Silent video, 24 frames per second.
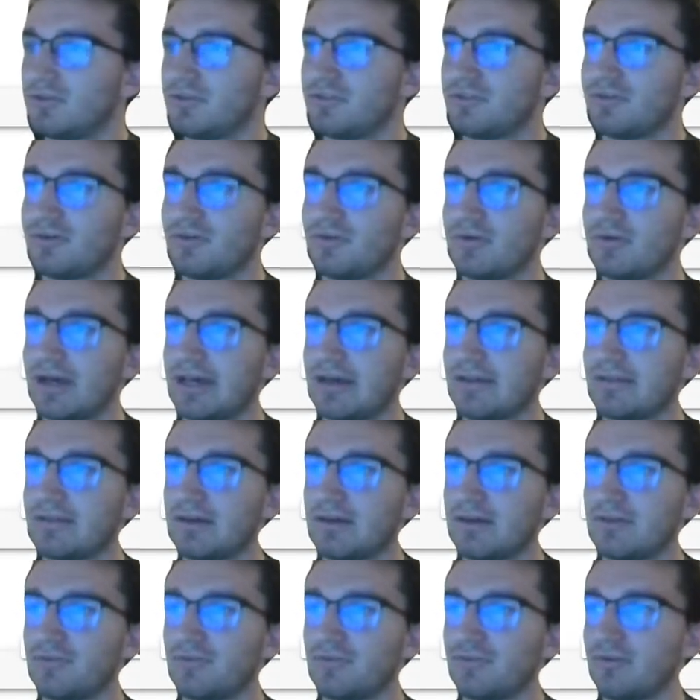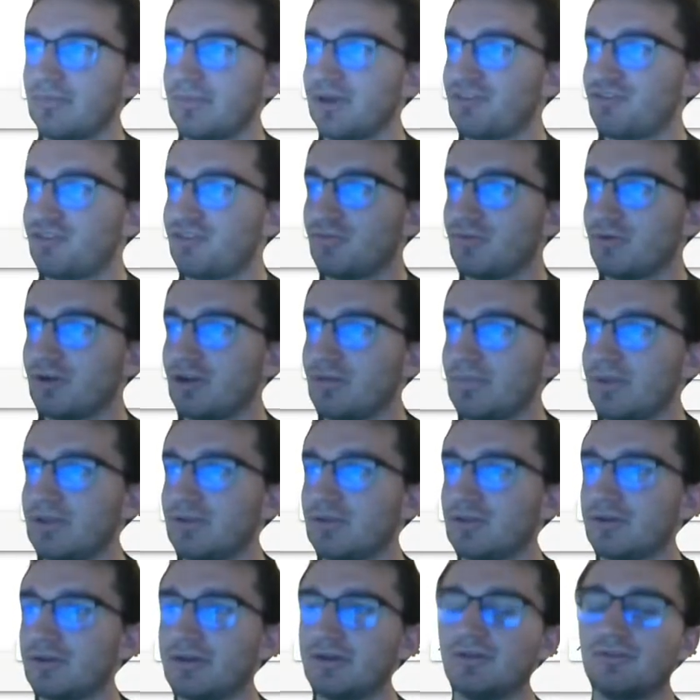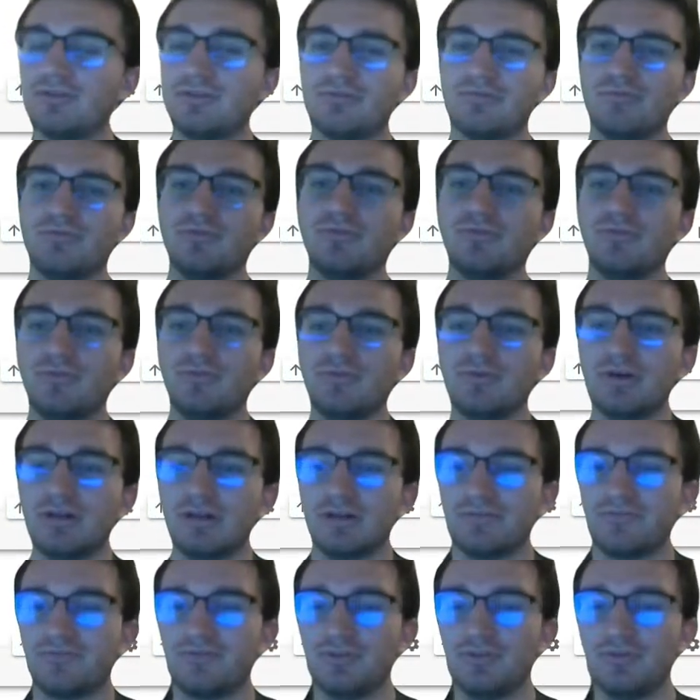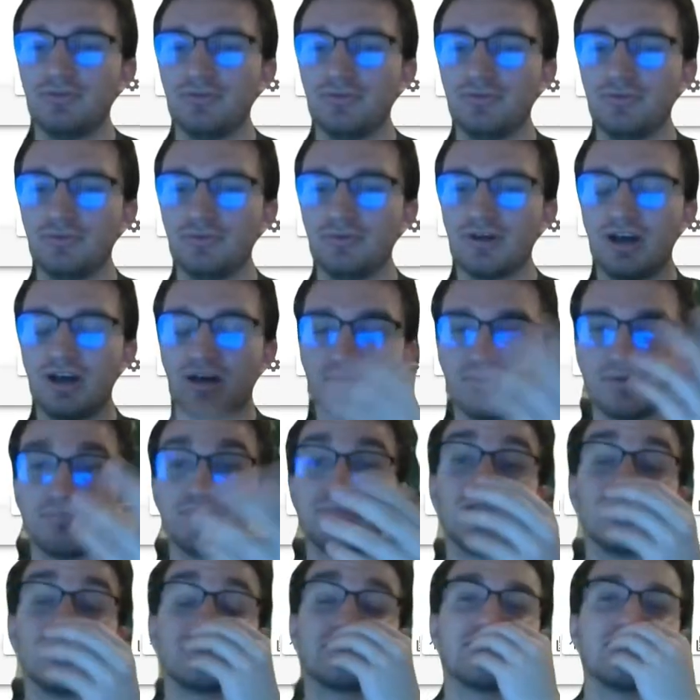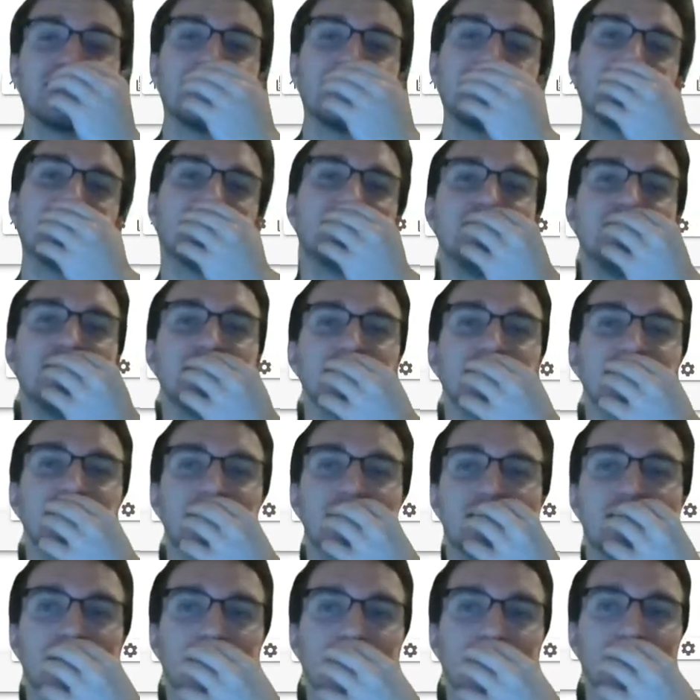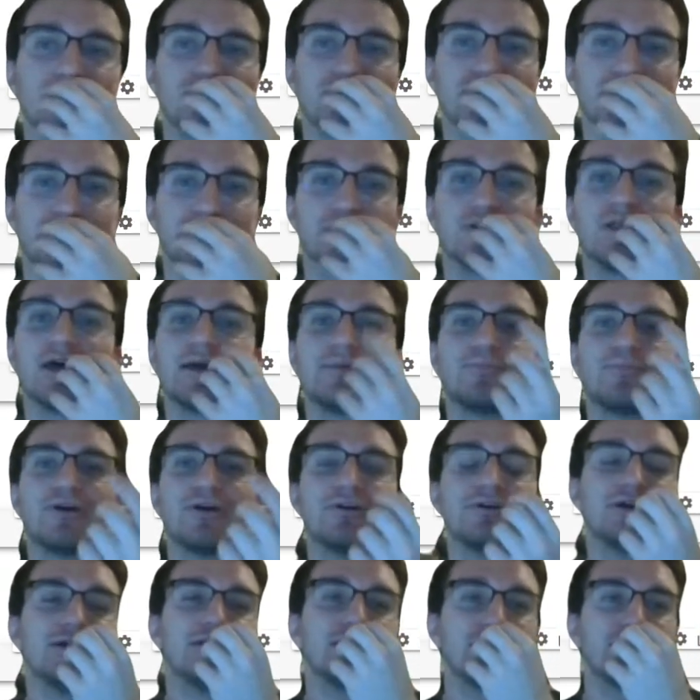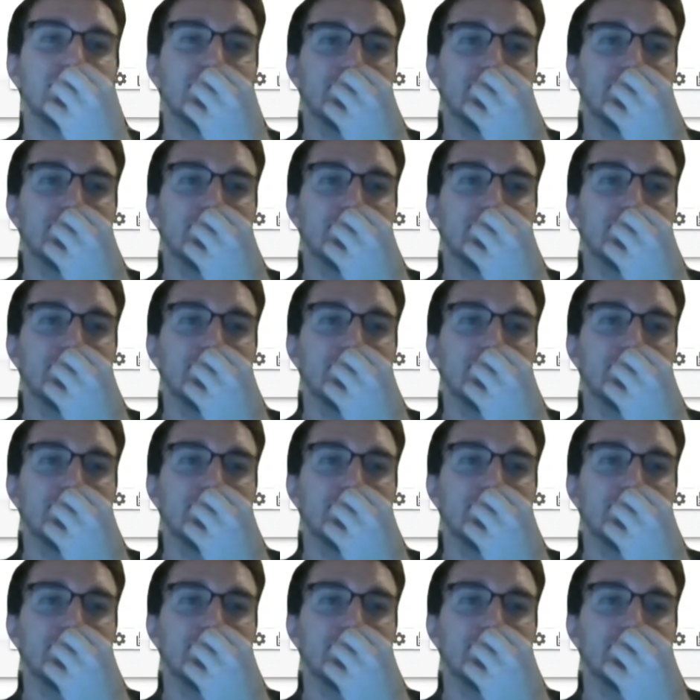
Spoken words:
So, as I sort of mentioned, we're going to be looking through a few common bugs that I've seen with the library.